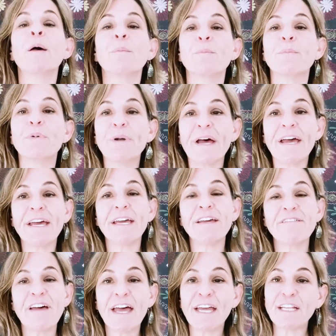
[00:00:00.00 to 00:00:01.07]
Brave
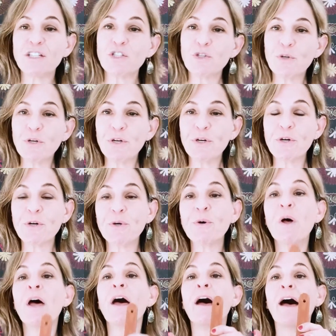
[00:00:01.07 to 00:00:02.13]
and true,
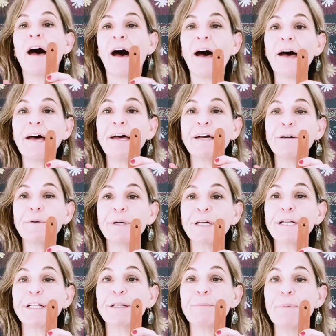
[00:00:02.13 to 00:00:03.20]
I
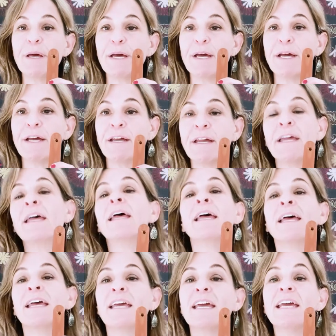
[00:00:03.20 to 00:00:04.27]
will be.
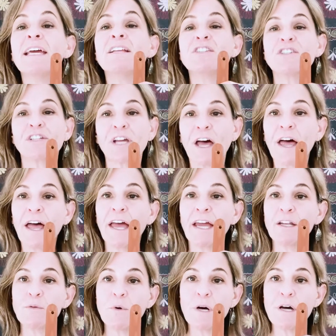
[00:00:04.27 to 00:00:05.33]
Each
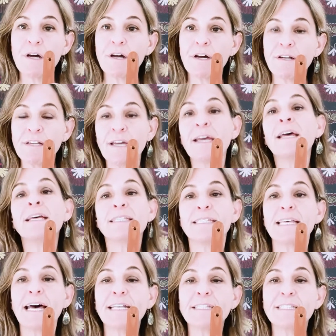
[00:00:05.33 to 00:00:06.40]
kind word
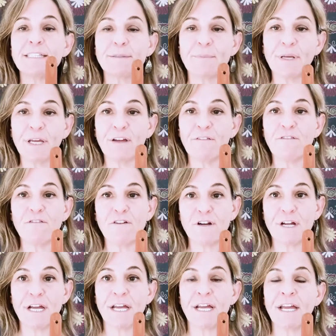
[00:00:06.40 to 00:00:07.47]
sets me
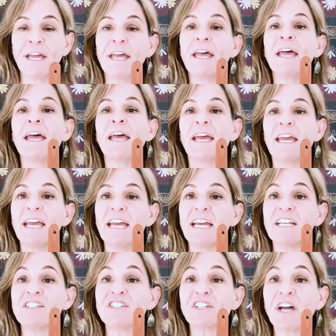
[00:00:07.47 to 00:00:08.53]
free.
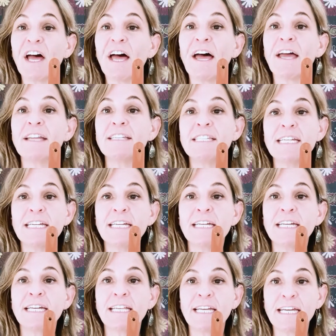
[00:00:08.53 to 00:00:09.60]
Each kind
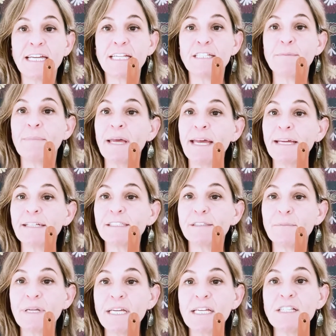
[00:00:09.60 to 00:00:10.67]
deed, it makes
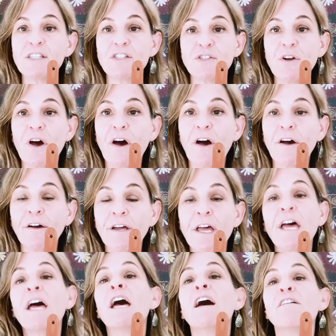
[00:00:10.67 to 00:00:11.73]
me strong.
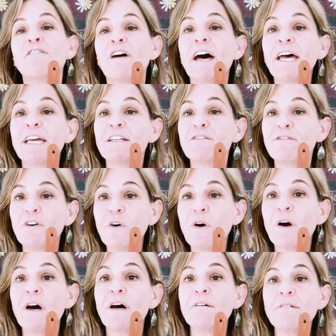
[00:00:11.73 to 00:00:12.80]
Fight
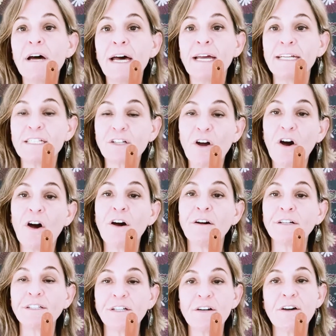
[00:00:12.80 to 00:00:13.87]
for right,
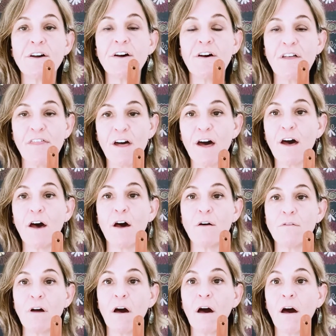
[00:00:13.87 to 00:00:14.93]
conquer
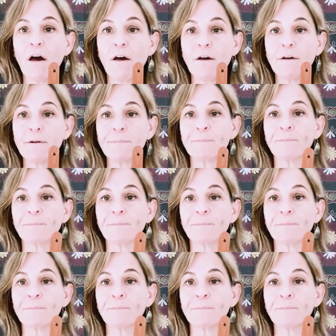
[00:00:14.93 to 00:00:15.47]
the wrong.